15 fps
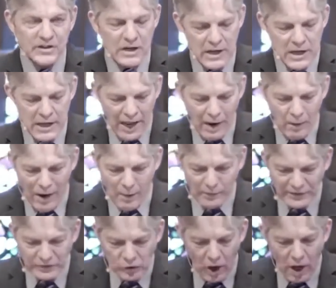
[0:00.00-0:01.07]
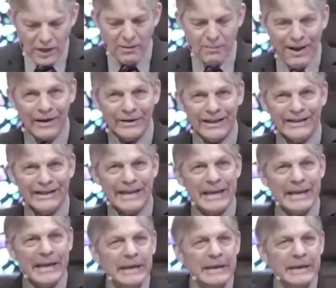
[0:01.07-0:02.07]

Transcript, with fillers: This, I, I want to talk about an